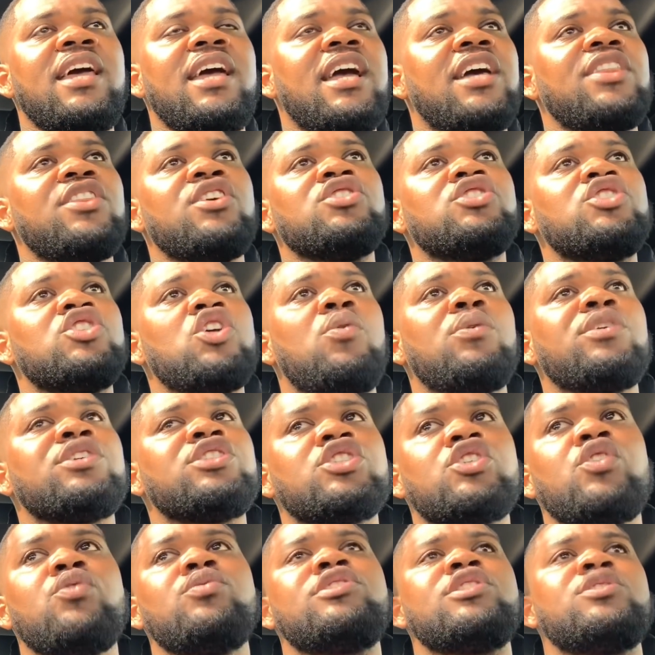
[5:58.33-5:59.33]
And there's no
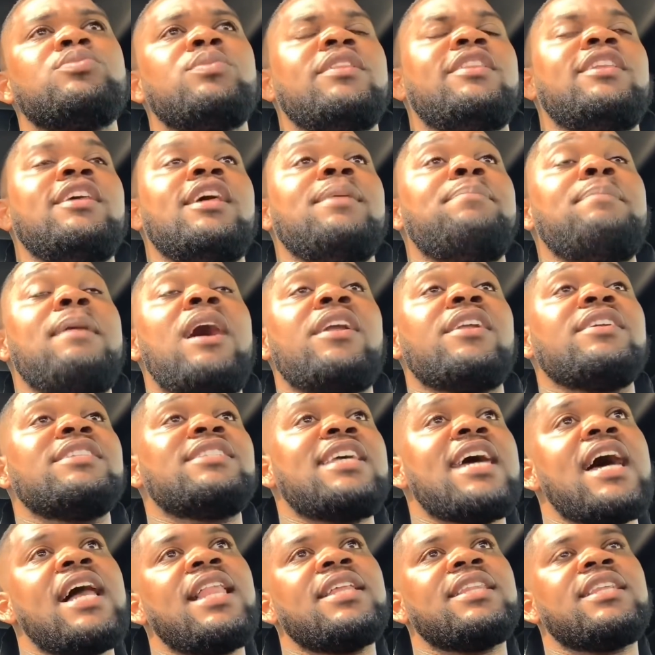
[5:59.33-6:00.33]
excuses with the amount of
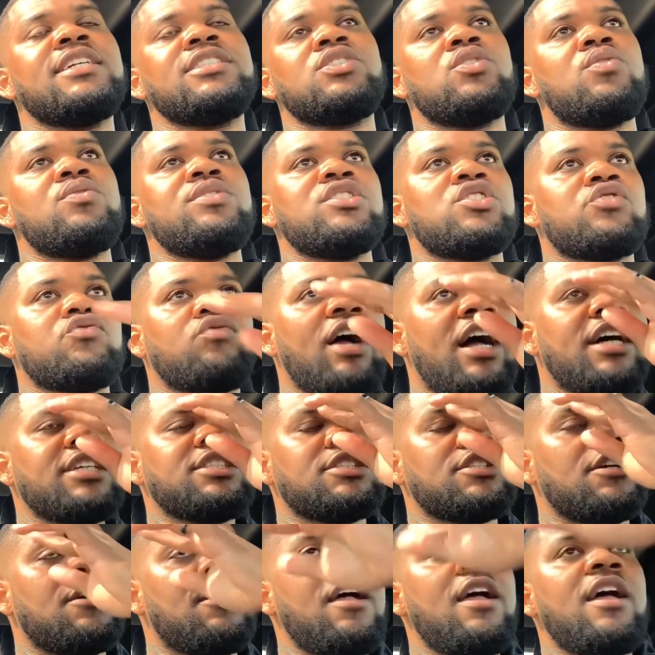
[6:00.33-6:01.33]
talent that's on this
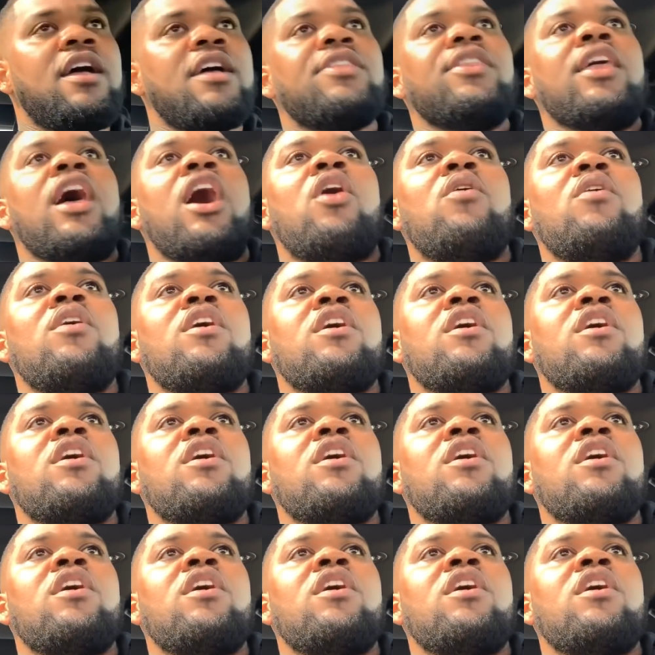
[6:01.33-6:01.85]
roster. Now,